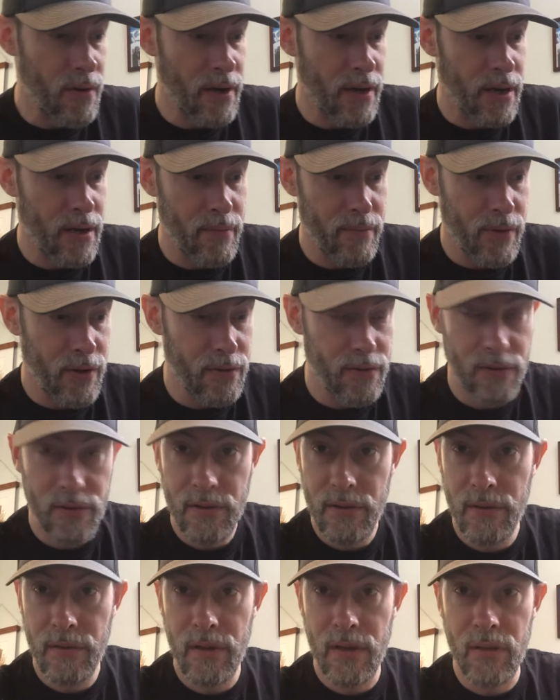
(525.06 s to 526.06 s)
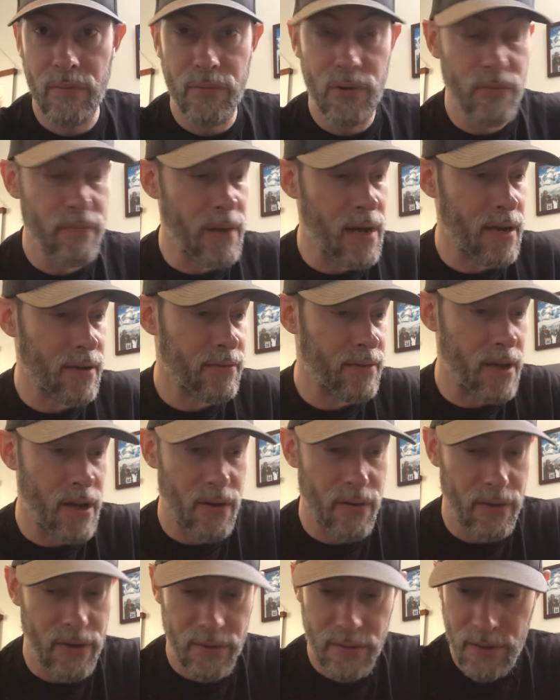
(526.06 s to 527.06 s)
I got a bunch of, I'm getting the boombox
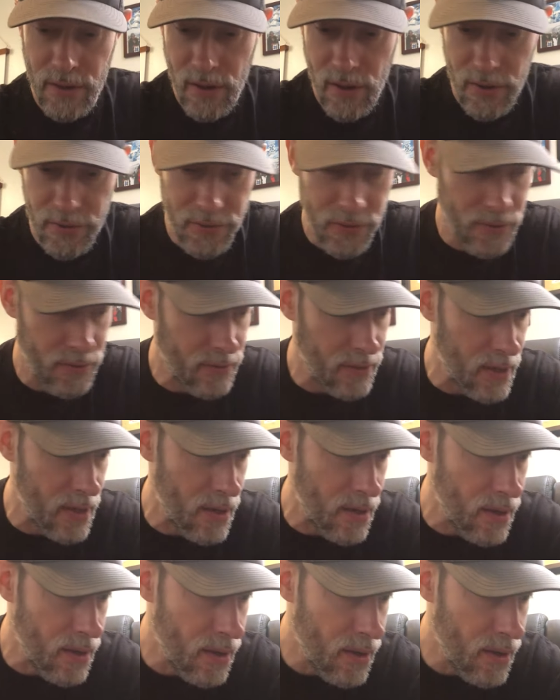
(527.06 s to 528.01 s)
out, because he also sent